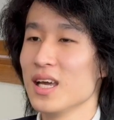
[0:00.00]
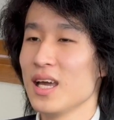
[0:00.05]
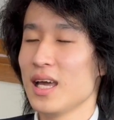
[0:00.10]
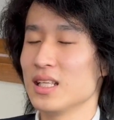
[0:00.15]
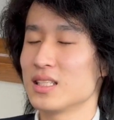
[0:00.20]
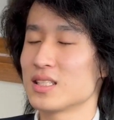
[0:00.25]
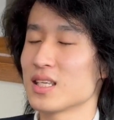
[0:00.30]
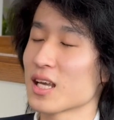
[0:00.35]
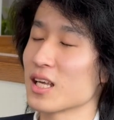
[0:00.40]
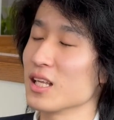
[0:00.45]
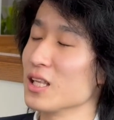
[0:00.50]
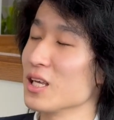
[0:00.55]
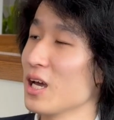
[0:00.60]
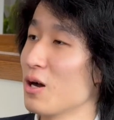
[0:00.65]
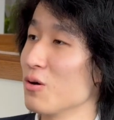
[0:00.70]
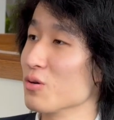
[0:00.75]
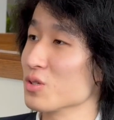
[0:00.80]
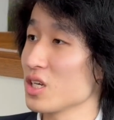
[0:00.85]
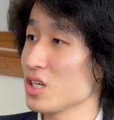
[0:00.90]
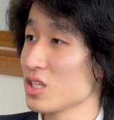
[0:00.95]
And secondly,
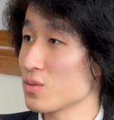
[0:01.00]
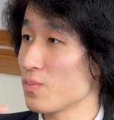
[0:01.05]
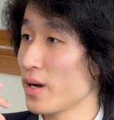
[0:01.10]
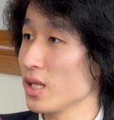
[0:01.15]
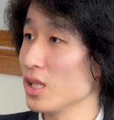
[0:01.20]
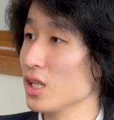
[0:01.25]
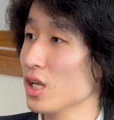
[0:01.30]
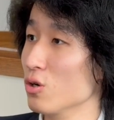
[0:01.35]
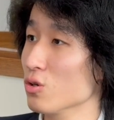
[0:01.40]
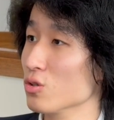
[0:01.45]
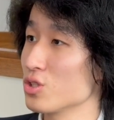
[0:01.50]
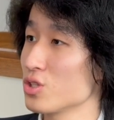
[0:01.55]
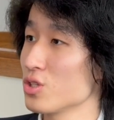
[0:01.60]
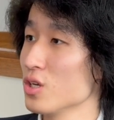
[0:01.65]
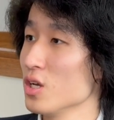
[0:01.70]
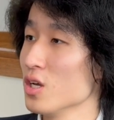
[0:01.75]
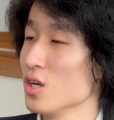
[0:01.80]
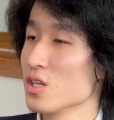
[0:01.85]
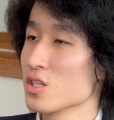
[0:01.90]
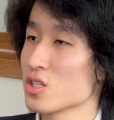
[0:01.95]
I would say it's my nose.
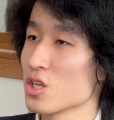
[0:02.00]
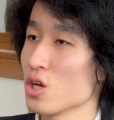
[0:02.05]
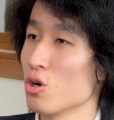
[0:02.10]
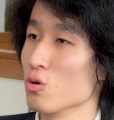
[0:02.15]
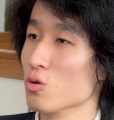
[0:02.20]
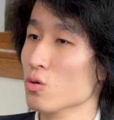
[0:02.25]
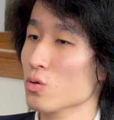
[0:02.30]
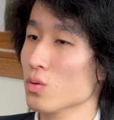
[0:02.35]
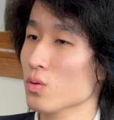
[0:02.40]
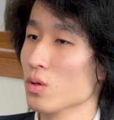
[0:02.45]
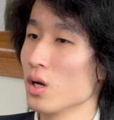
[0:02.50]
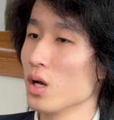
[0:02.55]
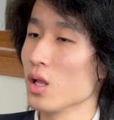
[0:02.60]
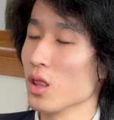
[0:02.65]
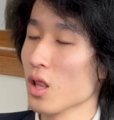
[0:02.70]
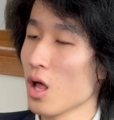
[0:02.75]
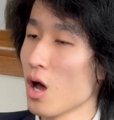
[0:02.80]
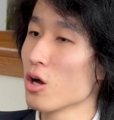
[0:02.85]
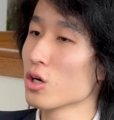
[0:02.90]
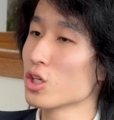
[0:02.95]
So a
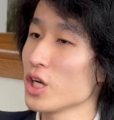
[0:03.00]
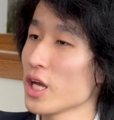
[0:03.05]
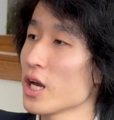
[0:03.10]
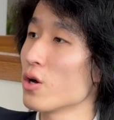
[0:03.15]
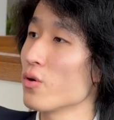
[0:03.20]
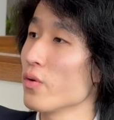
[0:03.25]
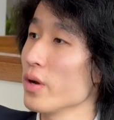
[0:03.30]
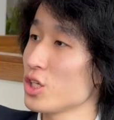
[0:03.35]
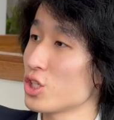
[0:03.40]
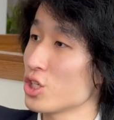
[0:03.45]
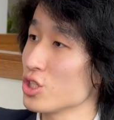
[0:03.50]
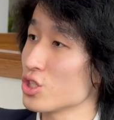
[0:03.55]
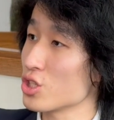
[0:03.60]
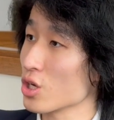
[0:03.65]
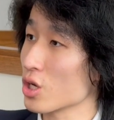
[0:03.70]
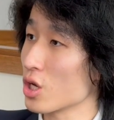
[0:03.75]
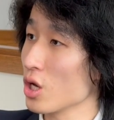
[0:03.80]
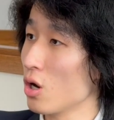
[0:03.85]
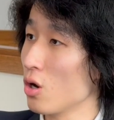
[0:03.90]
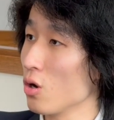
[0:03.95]
long generations
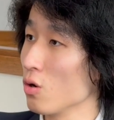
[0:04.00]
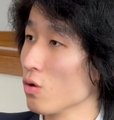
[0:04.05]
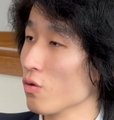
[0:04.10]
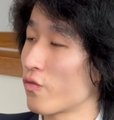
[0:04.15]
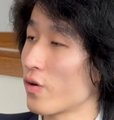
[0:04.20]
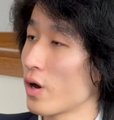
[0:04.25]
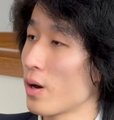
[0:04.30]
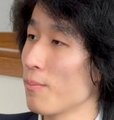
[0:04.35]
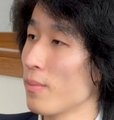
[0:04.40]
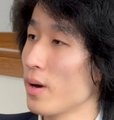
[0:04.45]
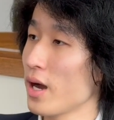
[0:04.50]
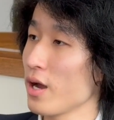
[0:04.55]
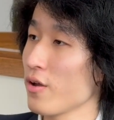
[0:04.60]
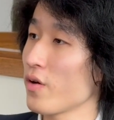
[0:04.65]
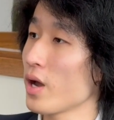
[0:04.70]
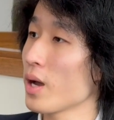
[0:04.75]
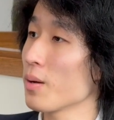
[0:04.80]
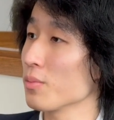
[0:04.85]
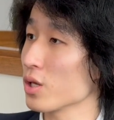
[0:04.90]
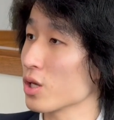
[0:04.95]
ago from my
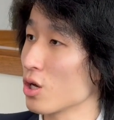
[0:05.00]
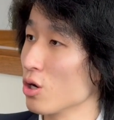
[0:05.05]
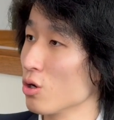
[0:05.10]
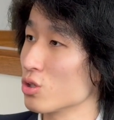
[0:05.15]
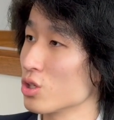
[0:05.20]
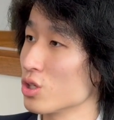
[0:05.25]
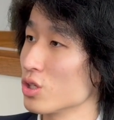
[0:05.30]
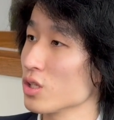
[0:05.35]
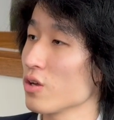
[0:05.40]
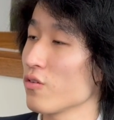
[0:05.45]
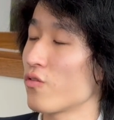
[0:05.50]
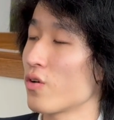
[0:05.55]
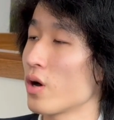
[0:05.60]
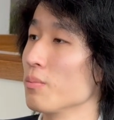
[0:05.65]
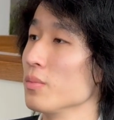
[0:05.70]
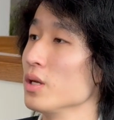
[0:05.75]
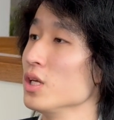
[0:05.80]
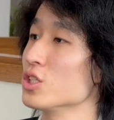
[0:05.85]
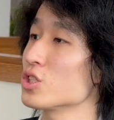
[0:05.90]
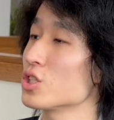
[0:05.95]
family culture, they're
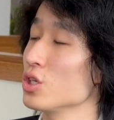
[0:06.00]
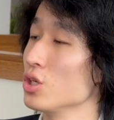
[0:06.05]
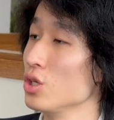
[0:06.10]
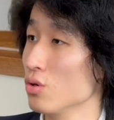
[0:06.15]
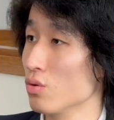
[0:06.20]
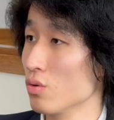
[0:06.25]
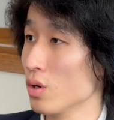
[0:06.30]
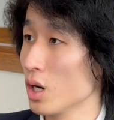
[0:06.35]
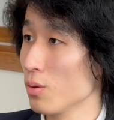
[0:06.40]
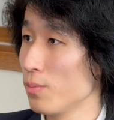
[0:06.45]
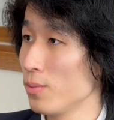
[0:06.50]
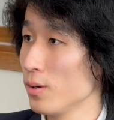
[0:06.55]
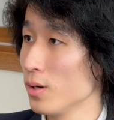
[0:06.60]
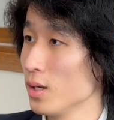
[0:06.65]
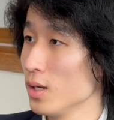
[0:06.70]
from Eastern Europe.